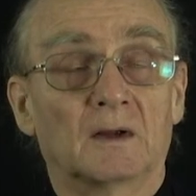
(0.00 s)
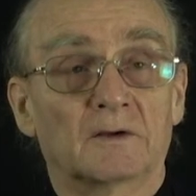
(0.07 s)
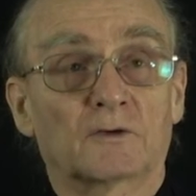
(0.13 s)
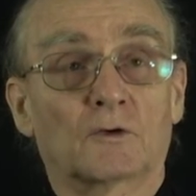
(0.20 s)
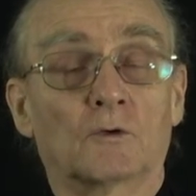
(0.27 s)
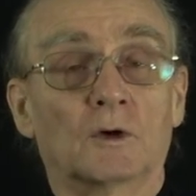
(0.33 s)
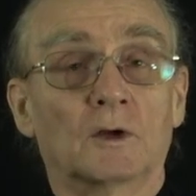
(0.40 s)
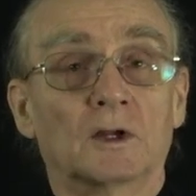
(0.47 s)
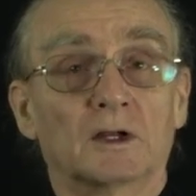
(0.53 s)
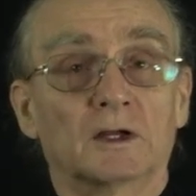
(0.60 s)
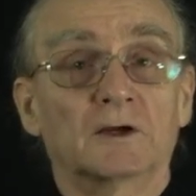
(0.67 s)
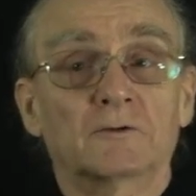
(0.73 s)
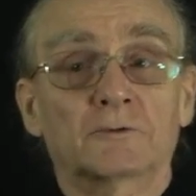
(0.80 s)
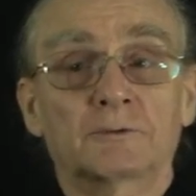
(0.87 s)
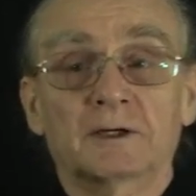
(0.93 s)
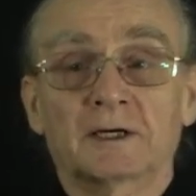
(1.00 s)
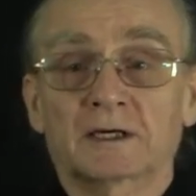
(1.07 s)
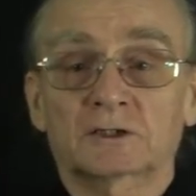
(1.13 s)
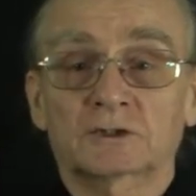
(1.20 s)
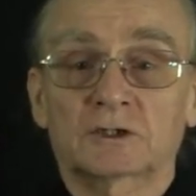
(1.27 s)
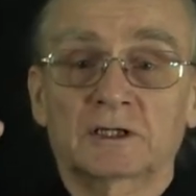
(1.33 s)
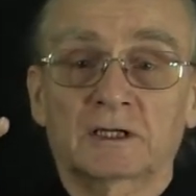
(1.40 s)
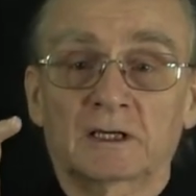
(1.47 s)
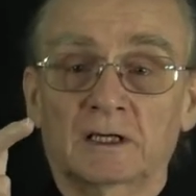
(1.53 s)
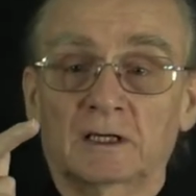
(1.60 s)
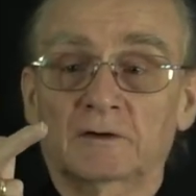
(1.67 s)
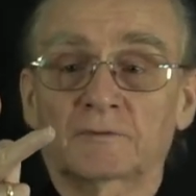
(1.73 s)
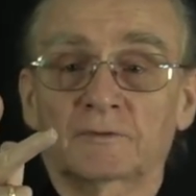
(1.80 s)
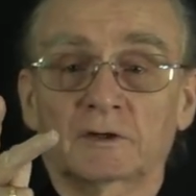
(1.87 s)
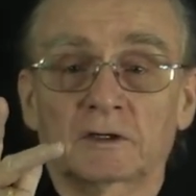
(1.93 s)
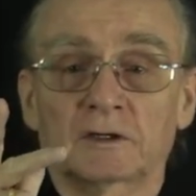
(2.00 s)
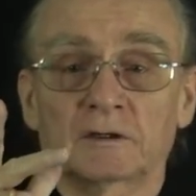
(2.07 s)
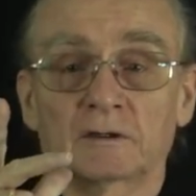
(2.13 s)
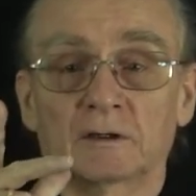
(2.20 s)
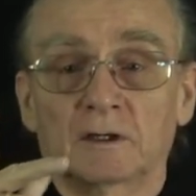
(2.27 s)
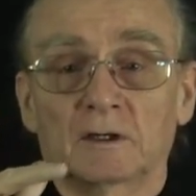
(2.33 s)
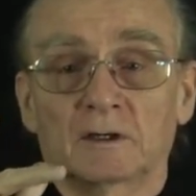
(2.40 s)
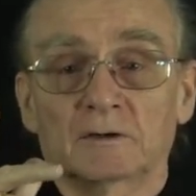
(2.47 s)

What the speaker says: So if we actually have a